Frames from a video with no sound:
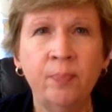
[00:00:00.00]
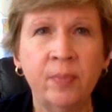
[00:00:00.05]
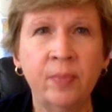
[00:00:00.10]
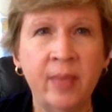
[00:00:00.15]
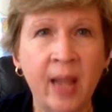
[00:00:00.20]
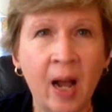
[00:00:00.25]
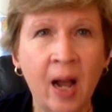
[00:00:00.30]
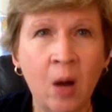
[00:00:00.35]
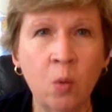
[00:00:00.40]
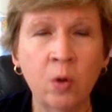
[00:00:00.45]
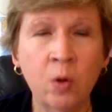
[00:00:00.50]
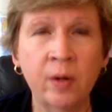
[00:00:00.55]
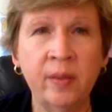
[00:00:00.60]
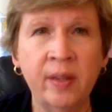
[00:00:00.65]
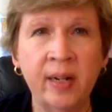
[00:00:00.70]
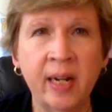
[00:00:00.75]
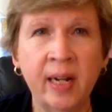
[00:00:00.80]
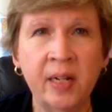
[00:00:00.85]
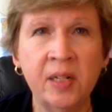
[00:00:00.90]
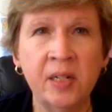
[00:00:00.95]
now we're in the
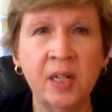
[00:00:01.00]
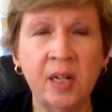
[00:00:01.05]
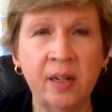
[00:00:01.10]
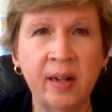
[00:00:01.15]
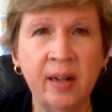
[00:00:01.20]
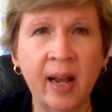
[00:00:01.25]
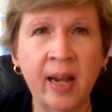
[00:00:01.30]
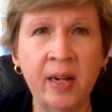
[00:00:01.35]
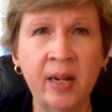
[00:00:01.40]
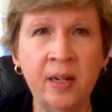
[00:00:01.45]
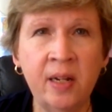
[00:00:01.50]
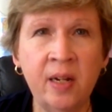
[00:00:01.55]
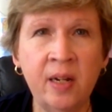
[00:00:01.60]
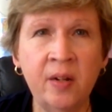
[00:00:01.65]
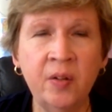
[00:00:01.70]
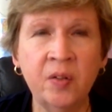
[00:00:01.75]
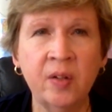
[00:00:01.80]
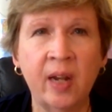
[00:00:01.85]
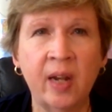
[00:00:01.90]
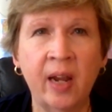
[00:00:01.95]

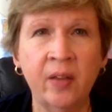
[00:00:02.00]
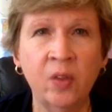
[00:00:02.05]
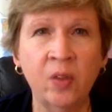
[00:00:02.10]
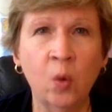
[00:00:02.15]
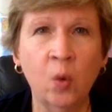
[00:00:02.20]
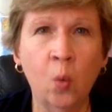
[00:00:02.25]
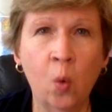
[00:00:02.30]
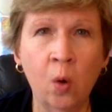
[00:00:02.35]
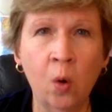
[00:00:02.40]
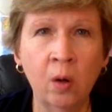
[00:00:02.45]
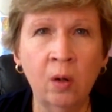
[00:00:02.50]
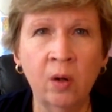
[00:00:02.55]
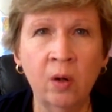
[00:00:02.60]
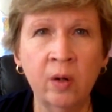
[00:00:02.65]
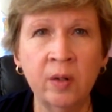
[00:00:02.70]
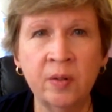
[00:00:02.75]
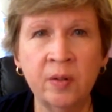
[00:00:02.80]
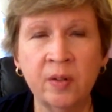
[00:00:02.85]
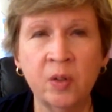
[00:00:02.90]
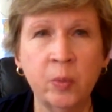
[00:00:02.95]
1990s, and the
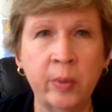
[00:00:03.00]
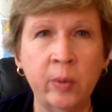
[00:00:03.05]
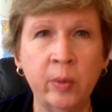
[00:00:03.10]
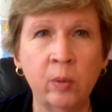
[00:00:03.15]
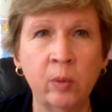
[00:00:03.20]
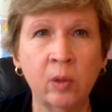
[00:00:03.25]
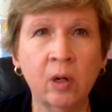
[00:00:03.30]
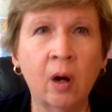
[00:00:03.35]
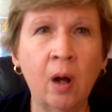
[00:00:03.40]
warlords, as we will